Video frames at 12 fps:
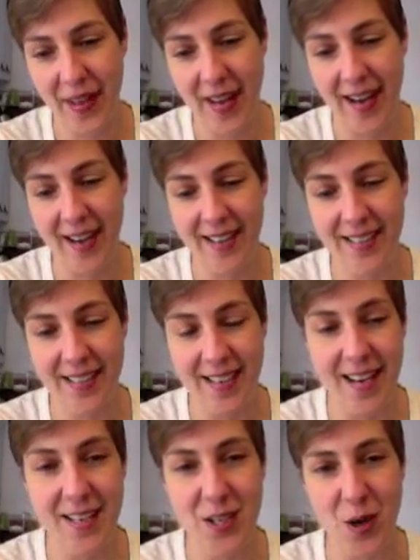And, uh,
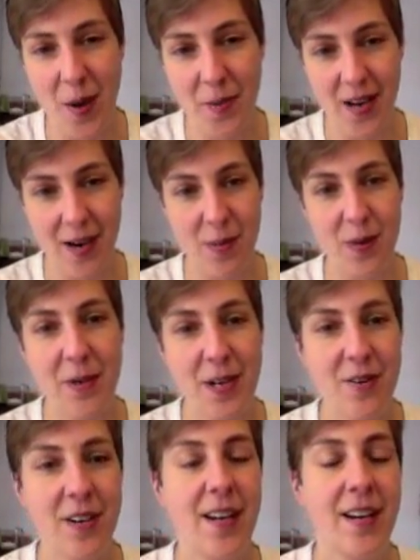and so I'm kind of bummed
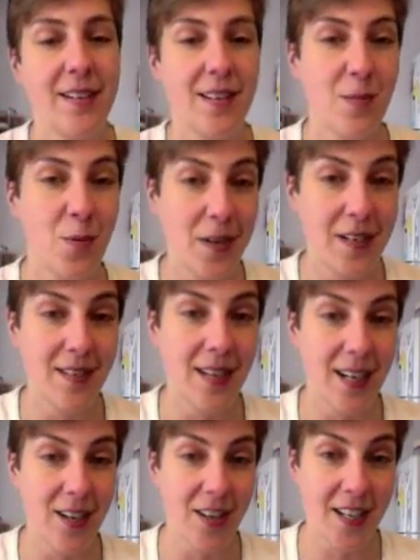out and disappointed
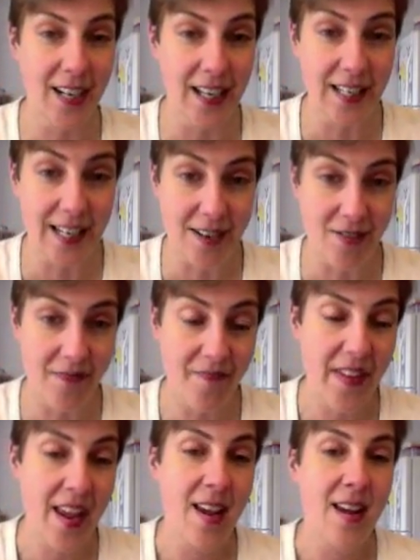that it got taken down.
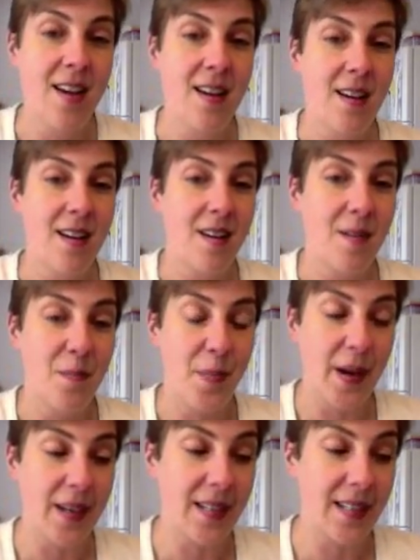
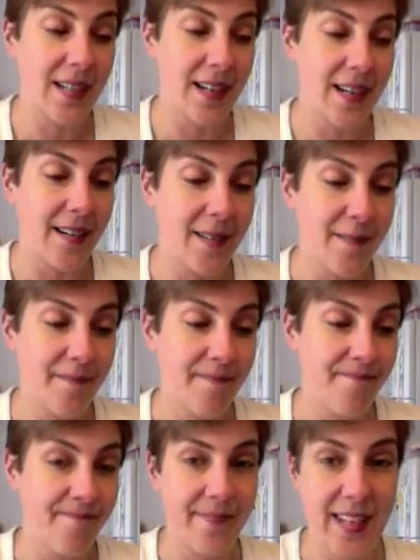But uh,
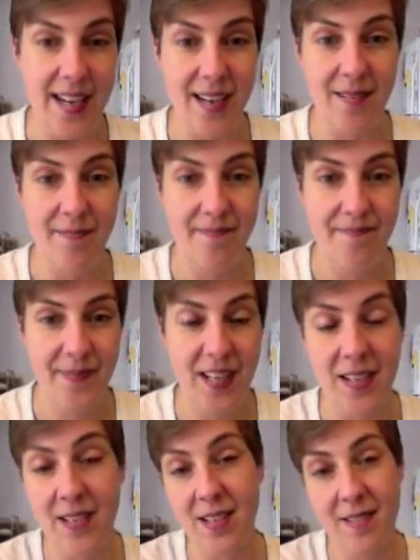yeah,
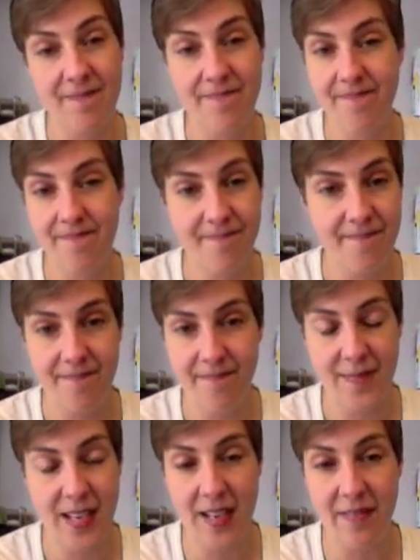because
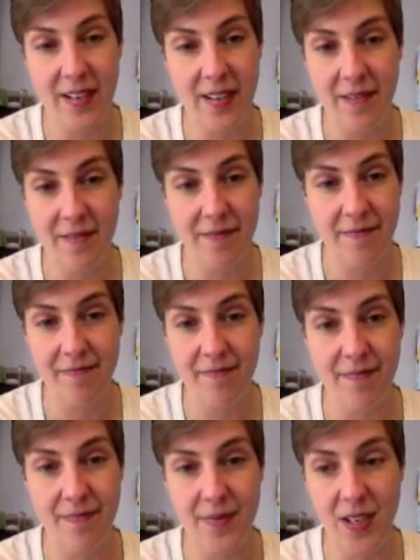even if
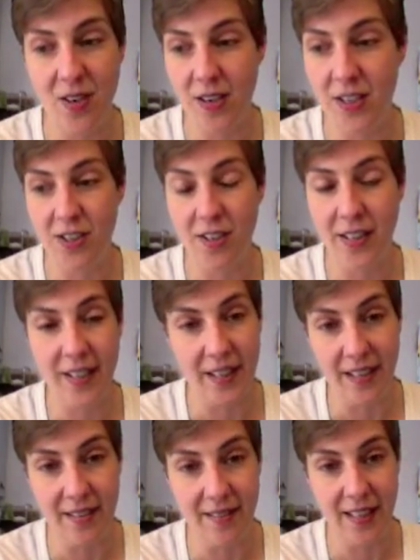you're a jerk
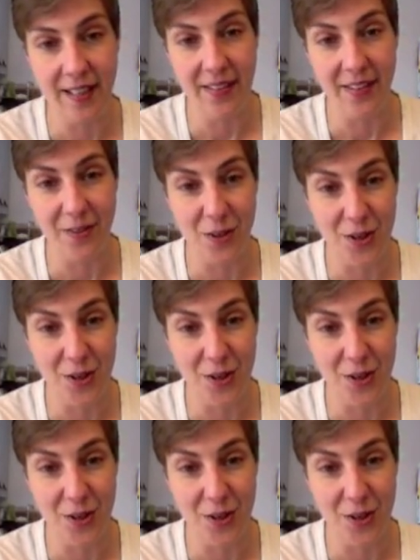and even if you're